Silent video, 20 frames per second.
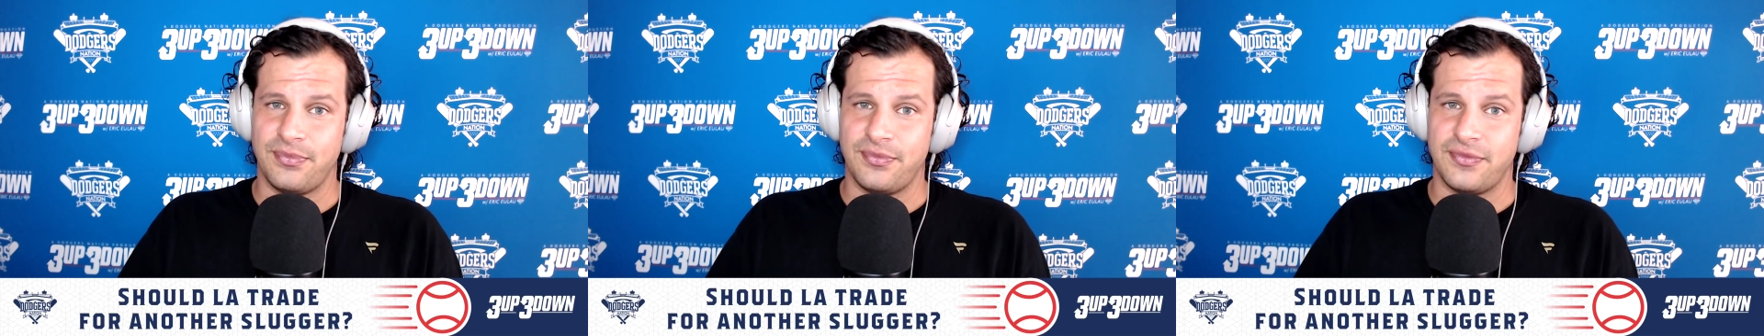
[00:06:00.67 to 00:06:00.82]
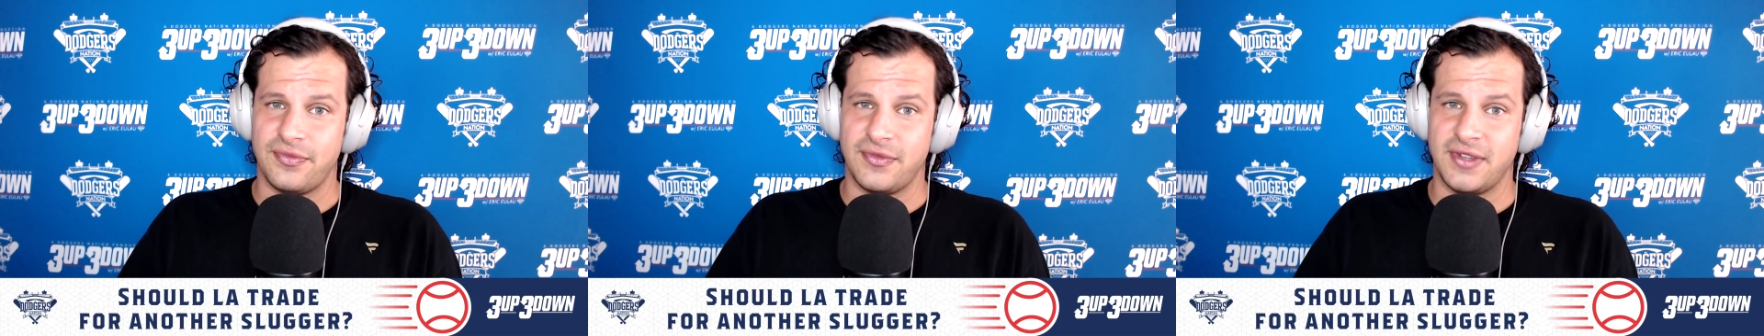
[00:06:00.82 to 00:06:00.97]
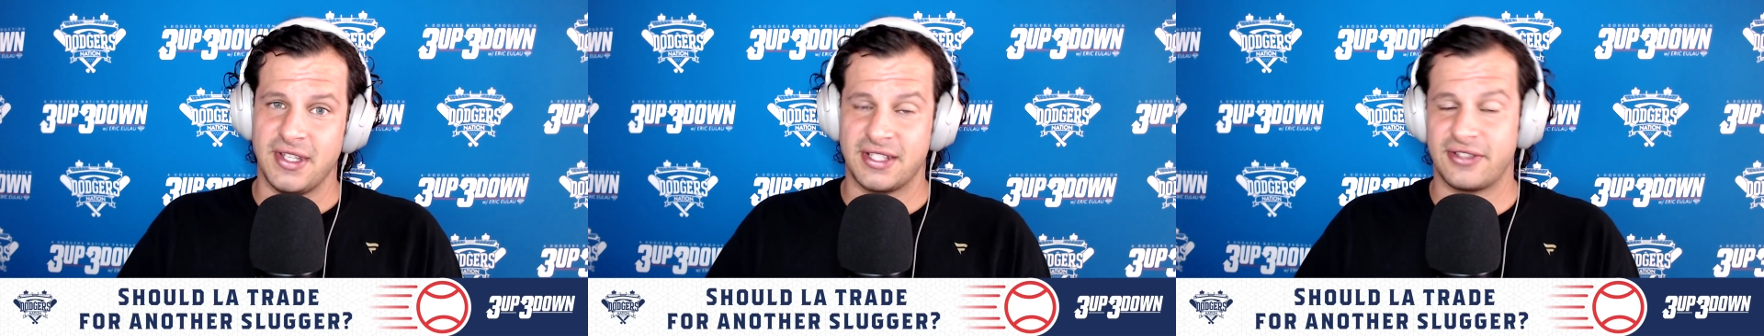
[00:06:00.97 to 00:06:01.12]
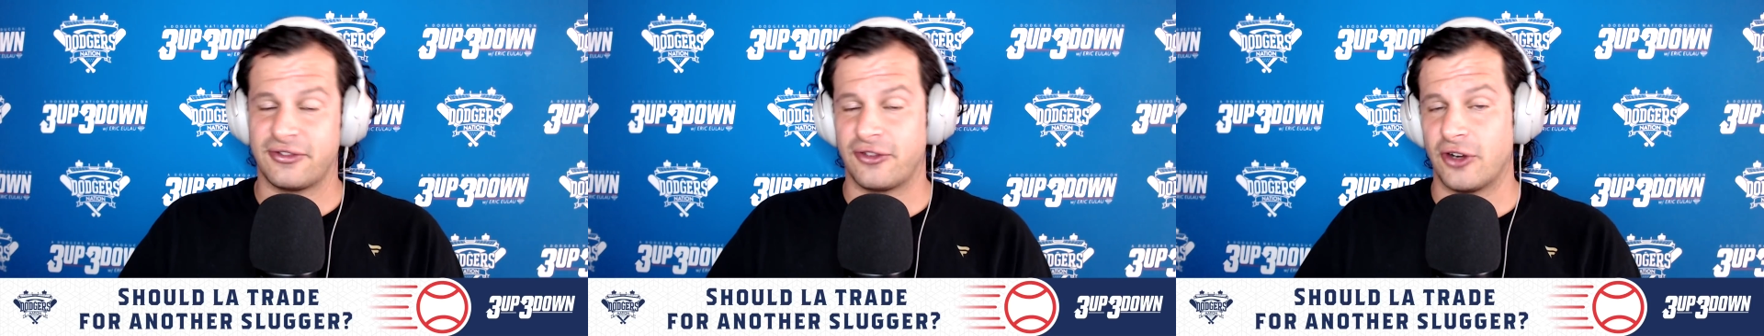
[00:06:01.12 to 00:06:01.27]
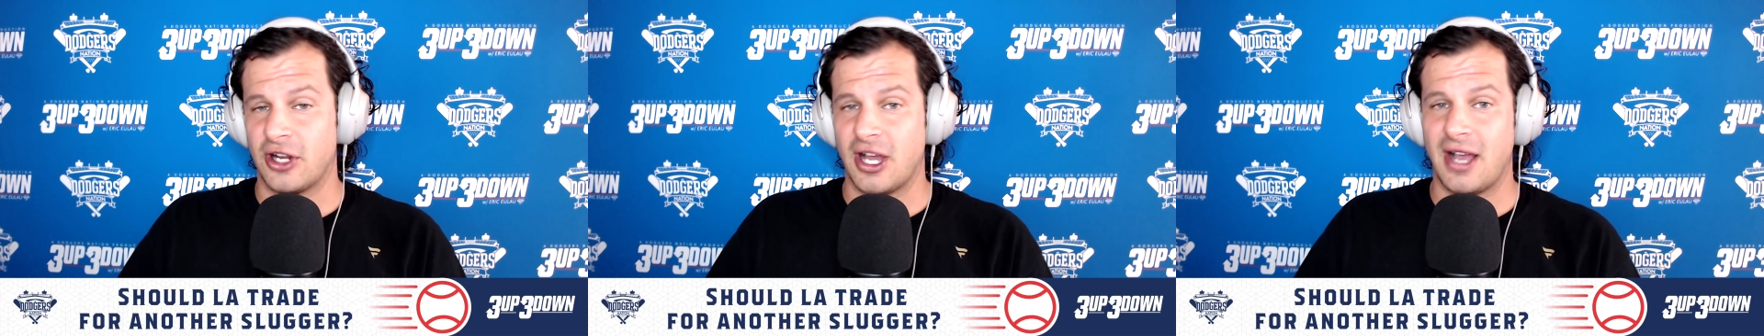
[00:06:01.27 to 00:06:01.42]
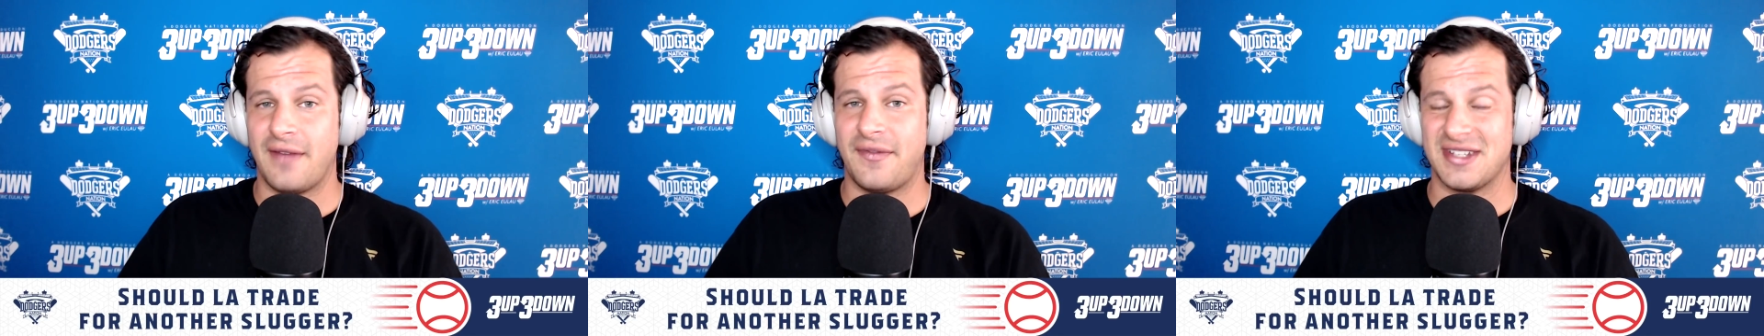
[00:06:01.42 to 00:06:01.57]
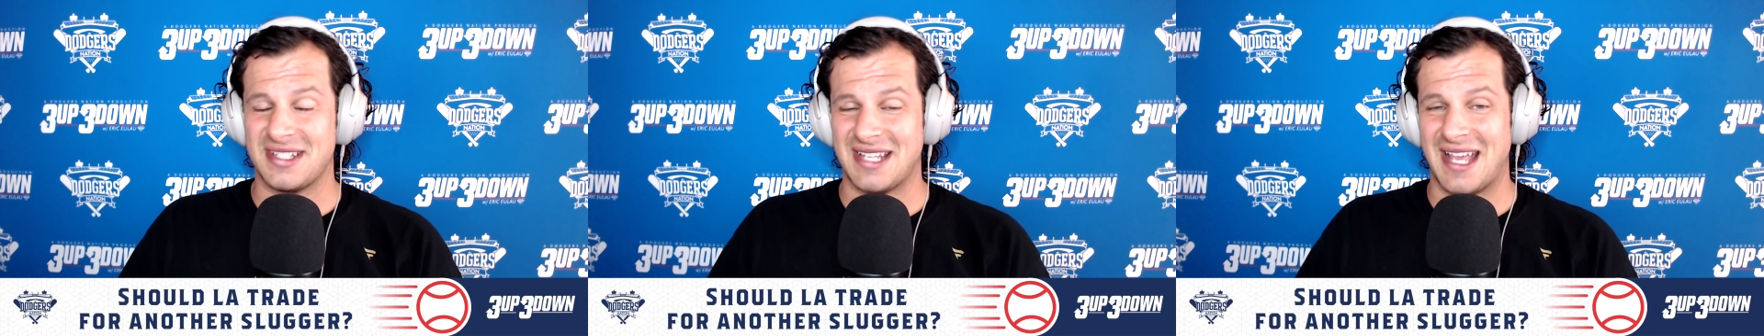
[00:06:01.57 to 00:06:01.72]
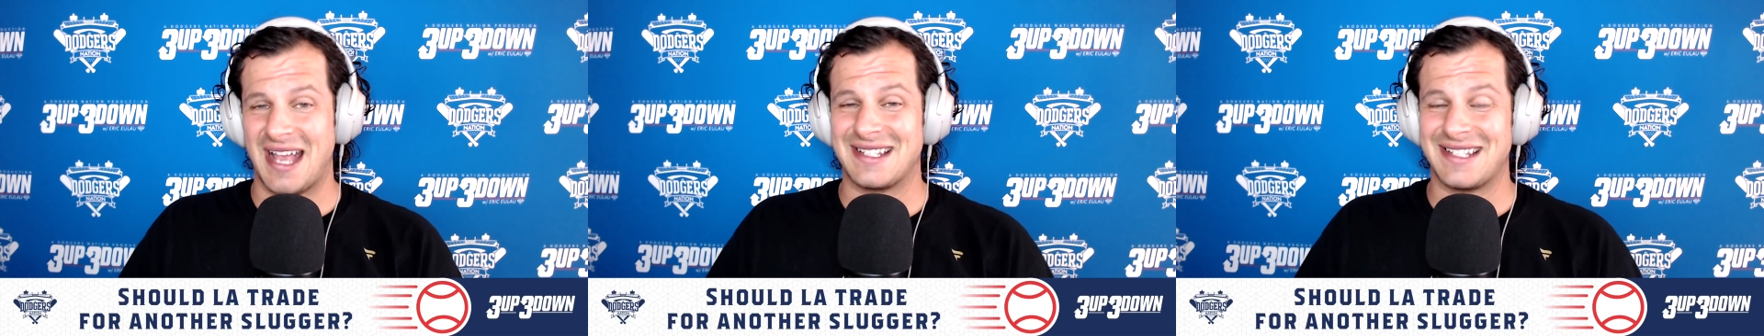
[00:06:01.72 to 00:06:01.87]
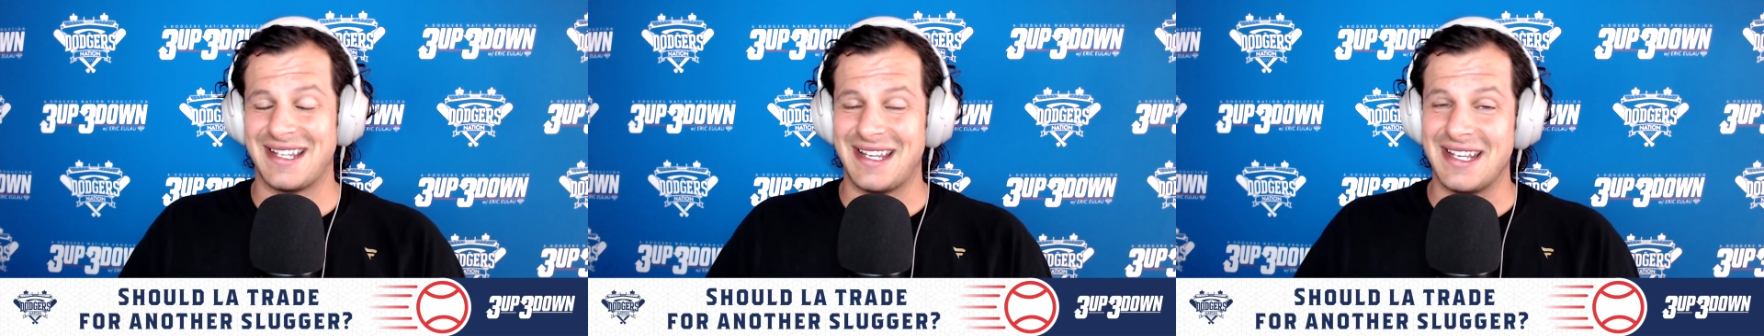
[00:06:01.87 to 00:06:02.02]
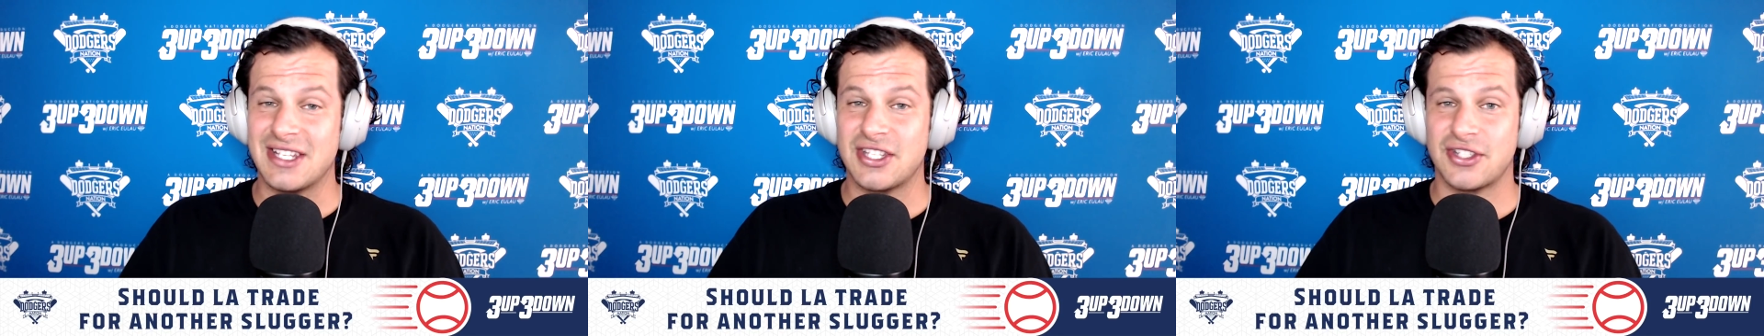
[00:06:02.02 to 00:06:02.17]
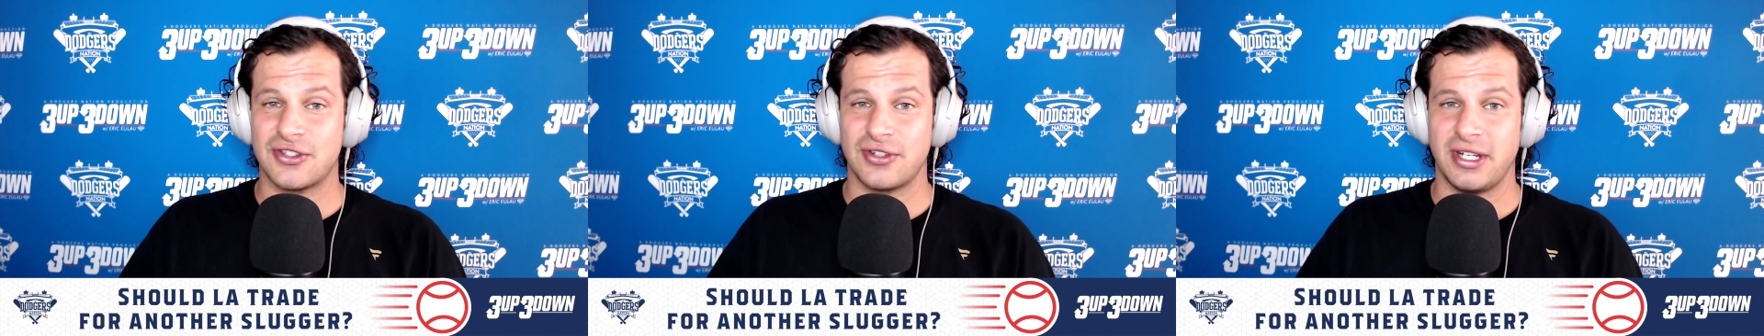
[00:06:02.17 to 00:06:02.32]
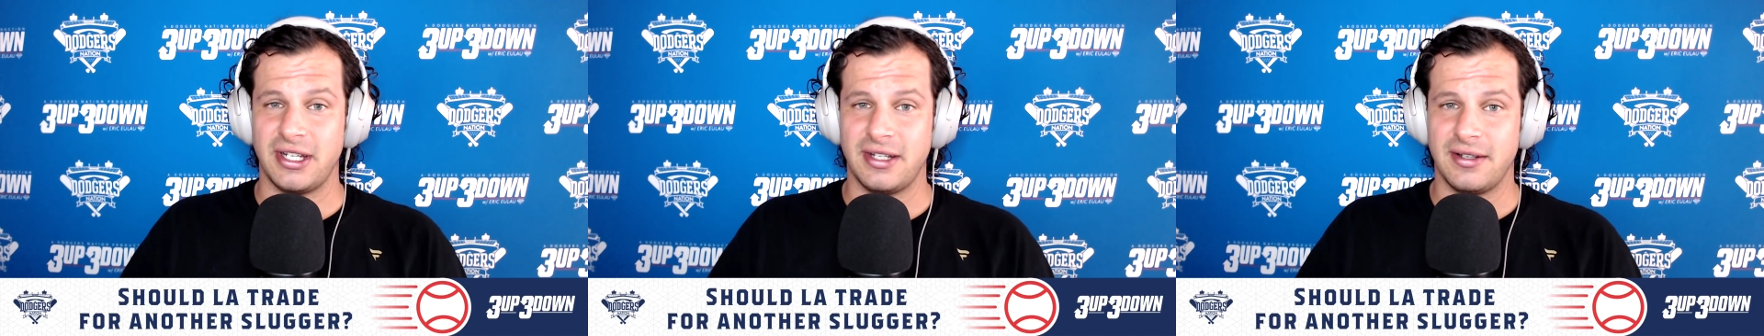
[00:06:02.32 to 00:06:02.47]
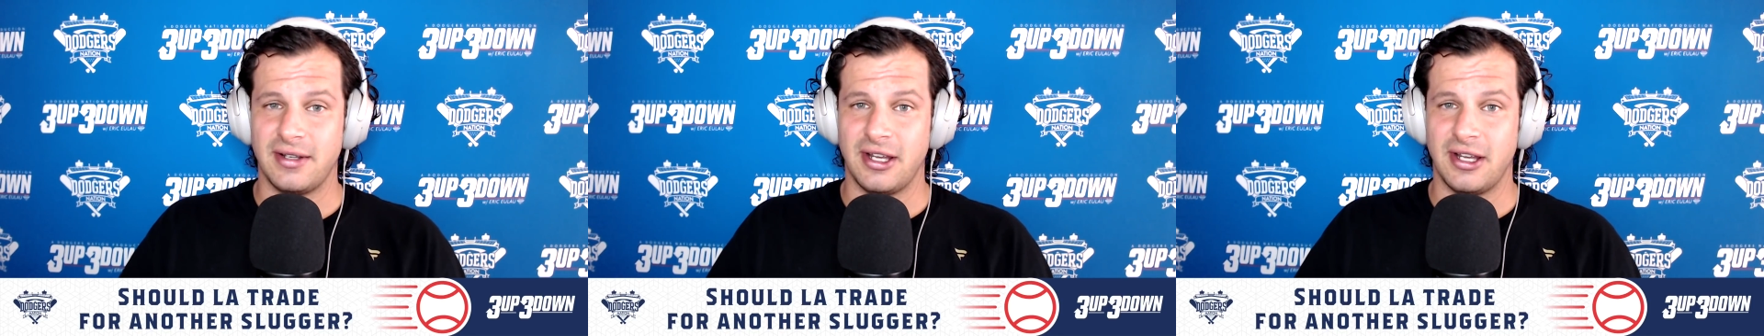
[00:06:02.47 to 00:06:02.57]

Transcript: This front office has a history